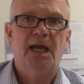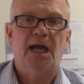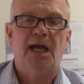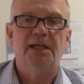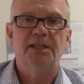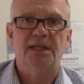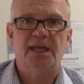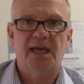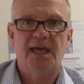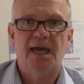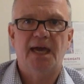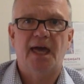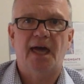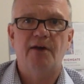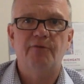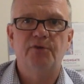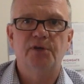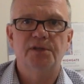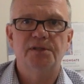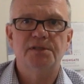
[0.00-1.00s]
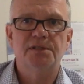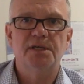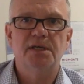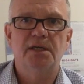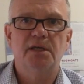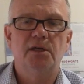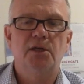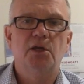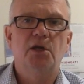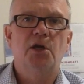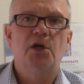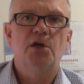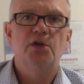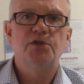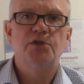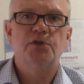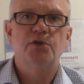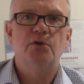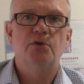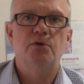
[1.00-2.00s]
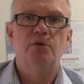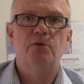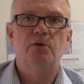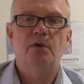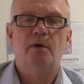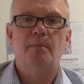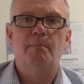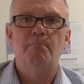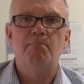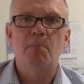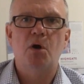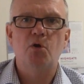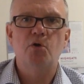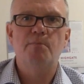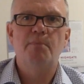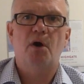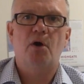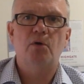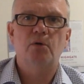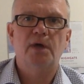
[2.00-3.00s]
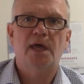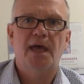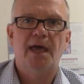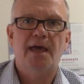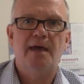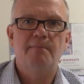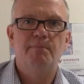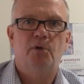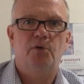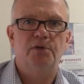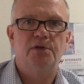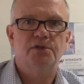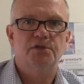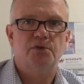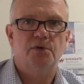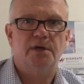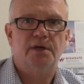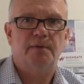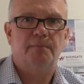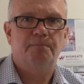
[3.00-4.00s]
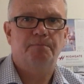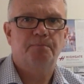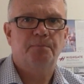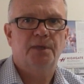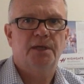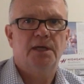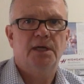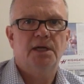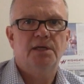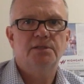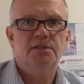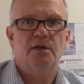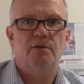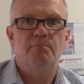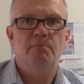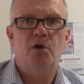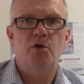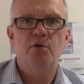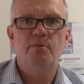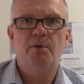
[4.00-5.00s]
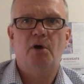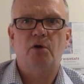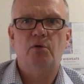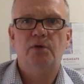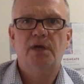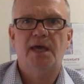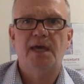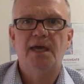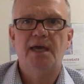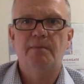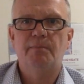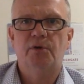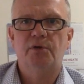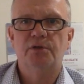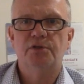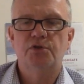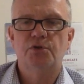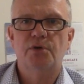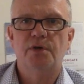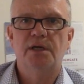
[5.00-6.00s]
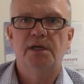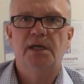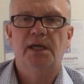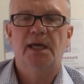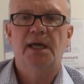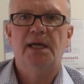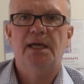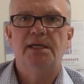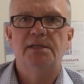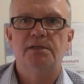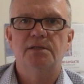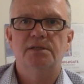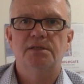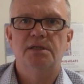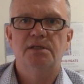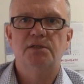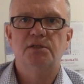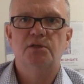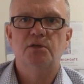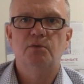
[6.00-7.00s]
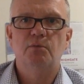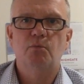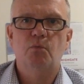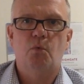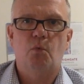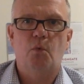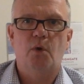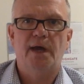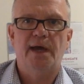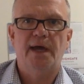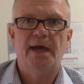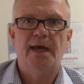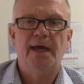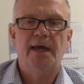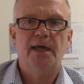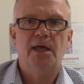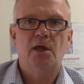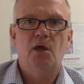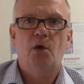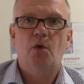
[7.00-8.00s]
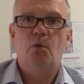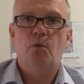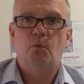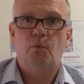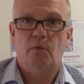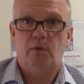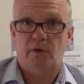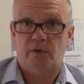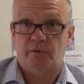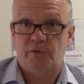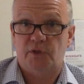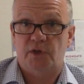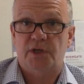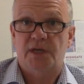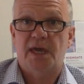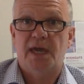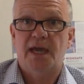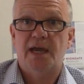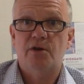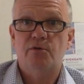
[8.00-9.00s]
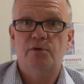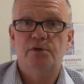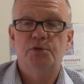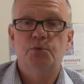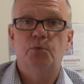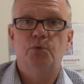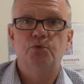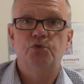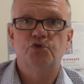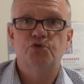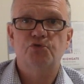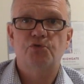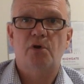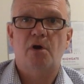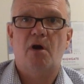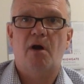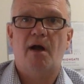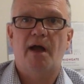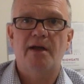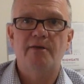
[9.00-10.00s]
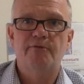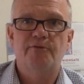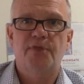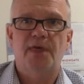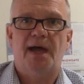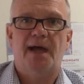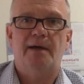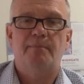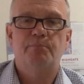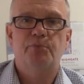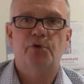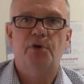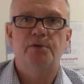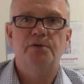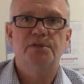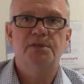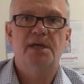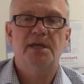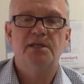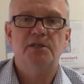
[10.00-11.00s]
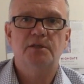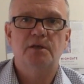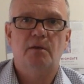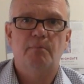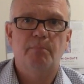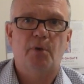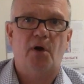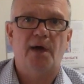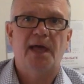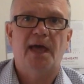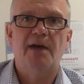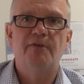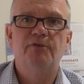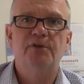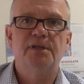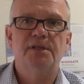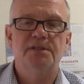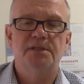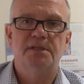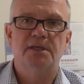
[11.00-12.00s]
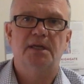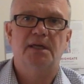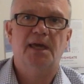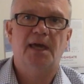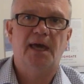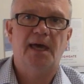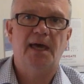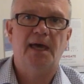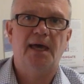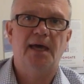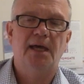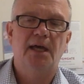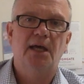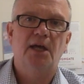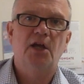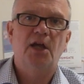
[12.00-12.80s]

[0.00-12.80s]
and care evidencing to mobile care monitoring. So mobile care monitoring is a system where the carers will drive that process by evidencing care